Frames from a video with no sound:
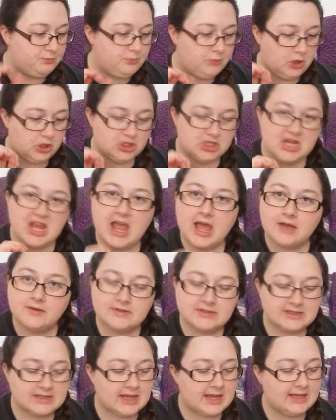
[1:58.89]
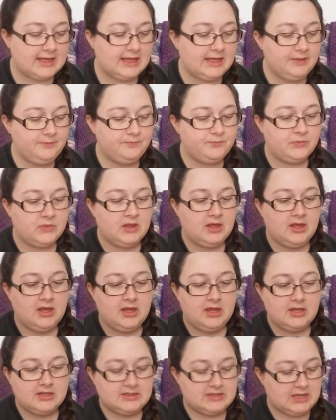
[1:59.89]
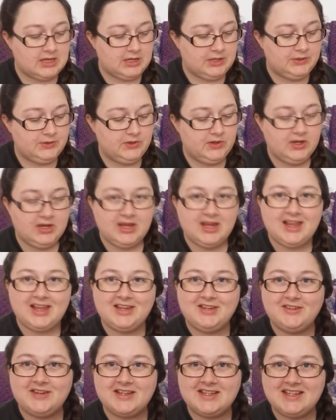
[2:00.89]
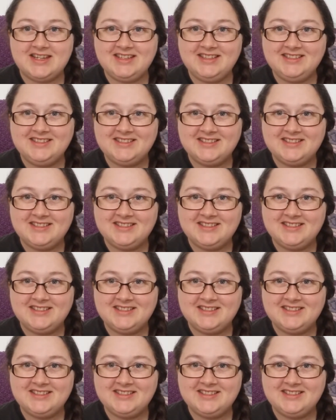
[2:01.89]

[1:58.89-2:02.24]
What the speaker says: push it out slightly. So are you ready?